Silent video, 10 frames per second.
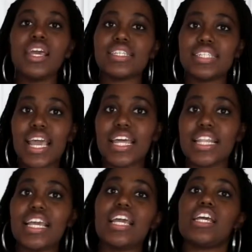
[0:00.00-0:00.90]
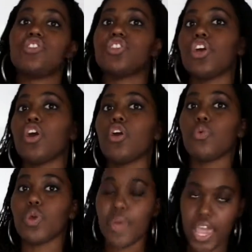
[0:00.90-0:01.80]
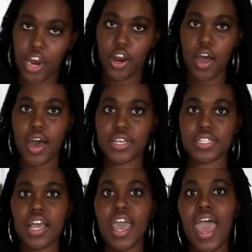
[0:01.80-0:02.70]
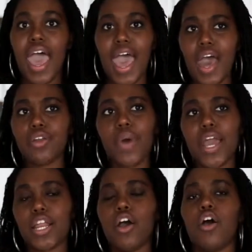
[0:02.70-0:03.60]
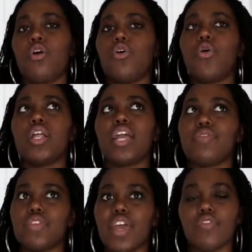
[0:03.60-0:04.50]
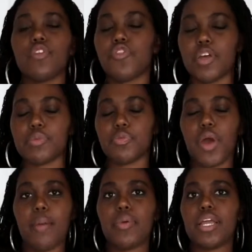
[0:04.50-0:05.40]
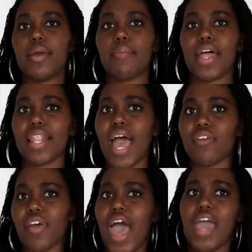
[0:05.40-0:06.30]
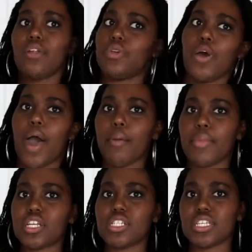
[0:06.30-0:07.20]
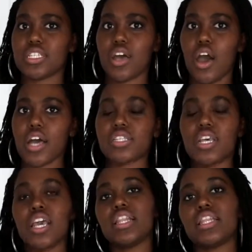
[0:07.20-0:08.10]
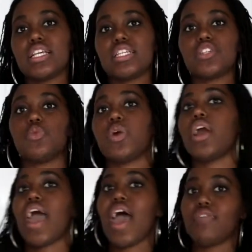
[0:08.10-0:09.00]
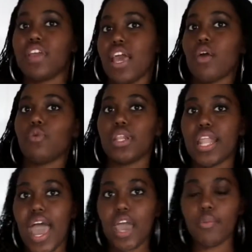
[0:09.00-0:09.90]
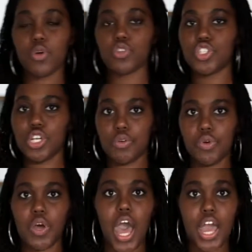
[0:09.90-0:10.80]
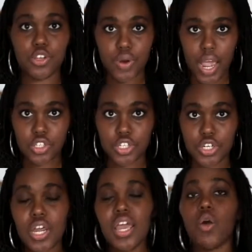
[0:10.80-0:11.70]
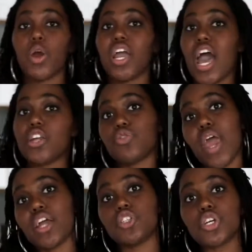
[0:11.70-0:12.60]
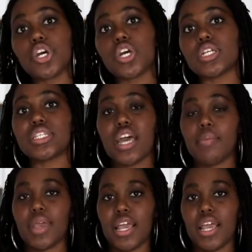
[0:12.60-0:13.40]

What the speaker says: Secondly is your repair costs. How do I know? Courtney, I've never flipped a property in my life. I don't know how much this costs. This is where having a reliable general contractor or contractors come